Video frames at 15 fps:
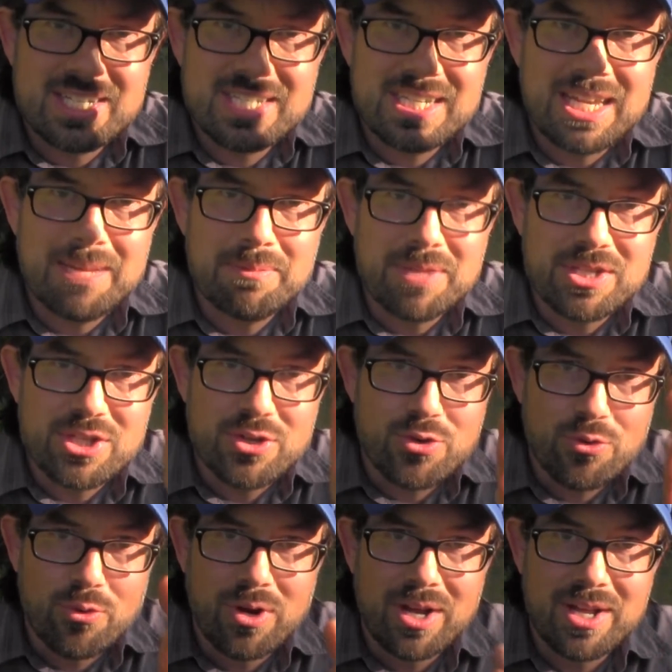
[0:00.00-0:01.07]
seam that just
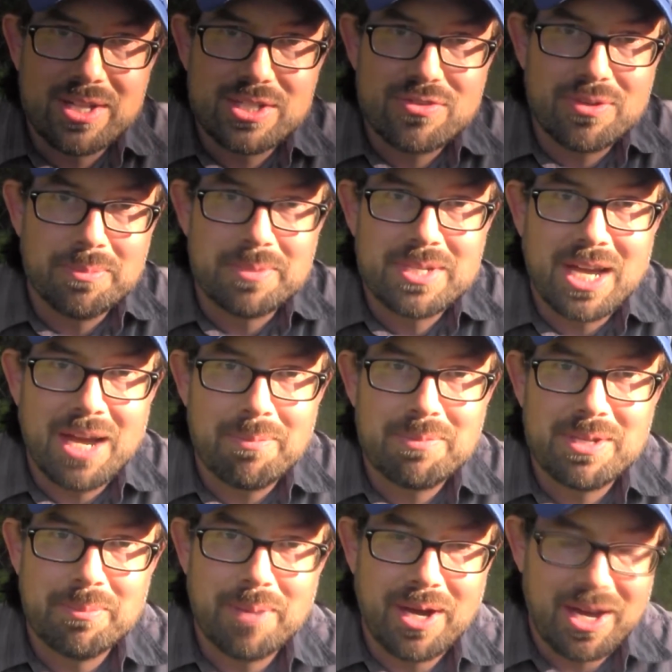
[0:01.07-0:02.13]
runs from top
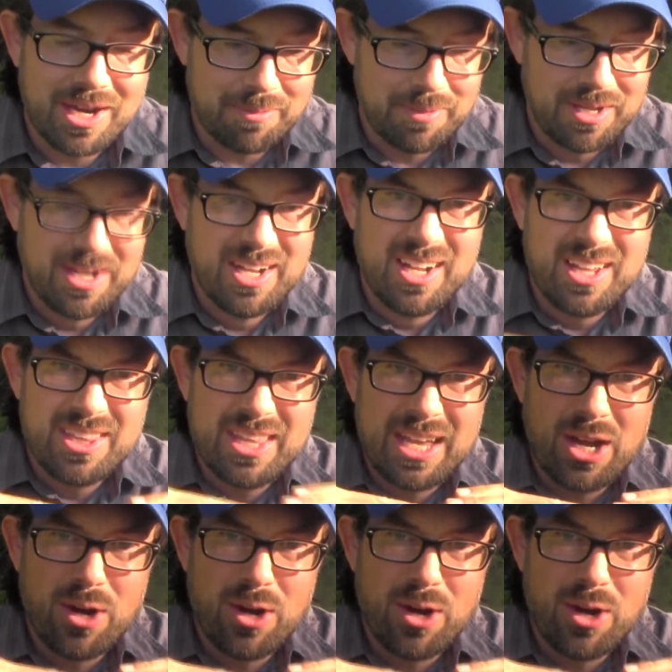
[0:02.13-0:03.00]
to bottom. They